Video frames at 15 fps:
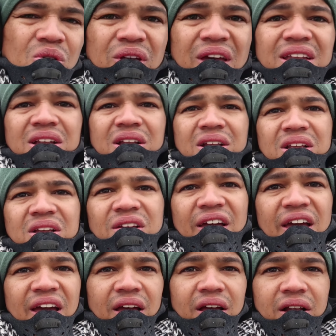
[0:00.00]
can
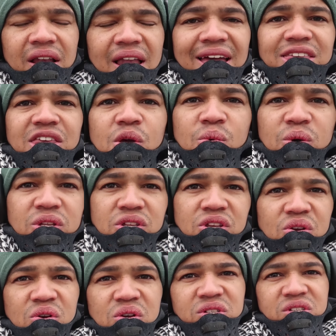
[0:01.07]
like you would
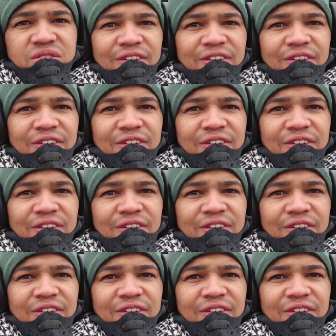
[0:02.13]
use